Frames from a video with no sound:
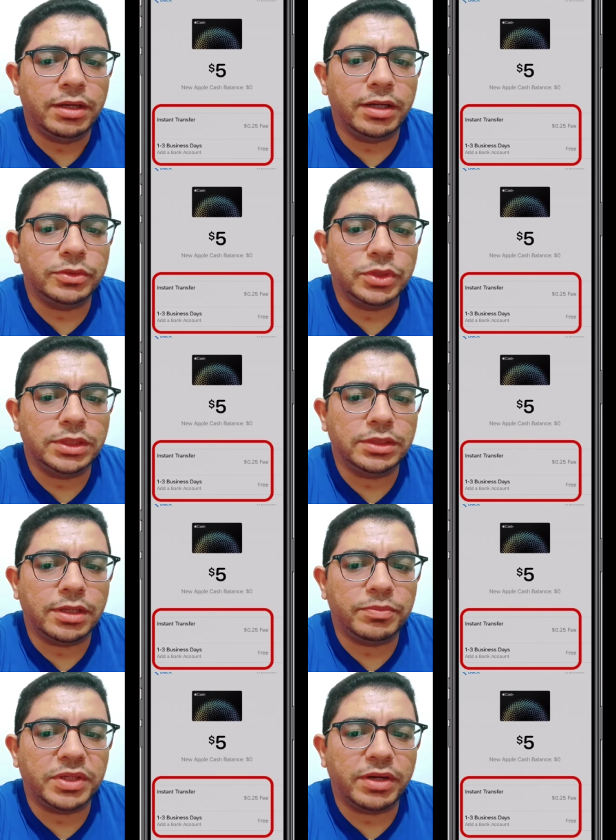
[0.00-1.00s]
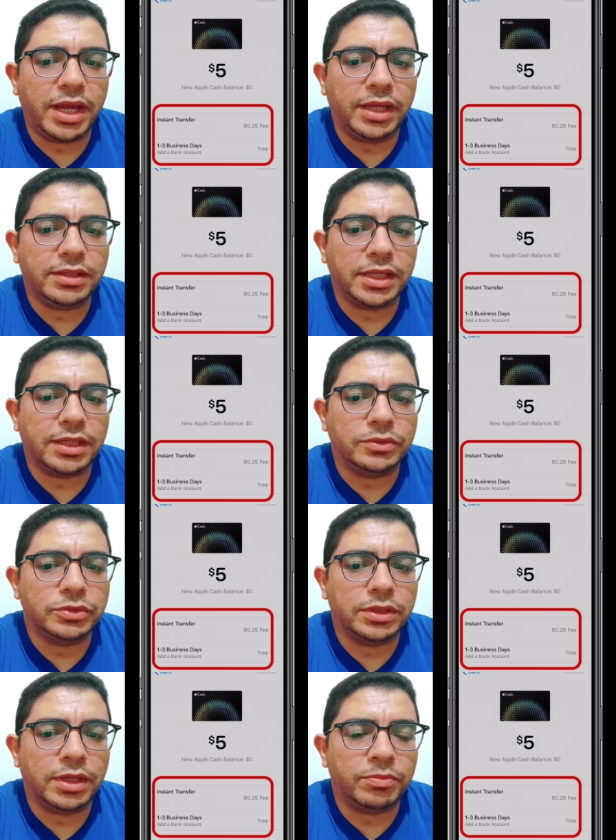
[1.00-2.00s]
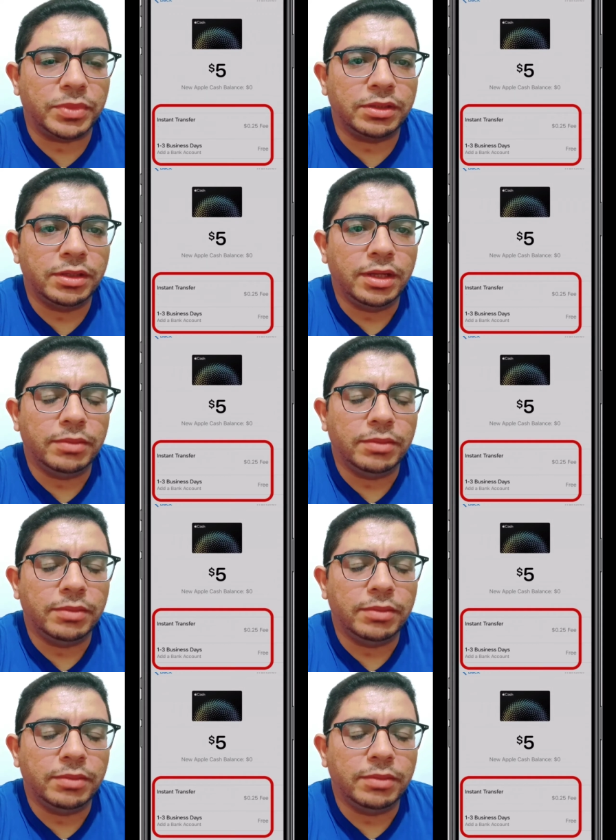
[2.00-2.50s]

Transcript: routing number and account number.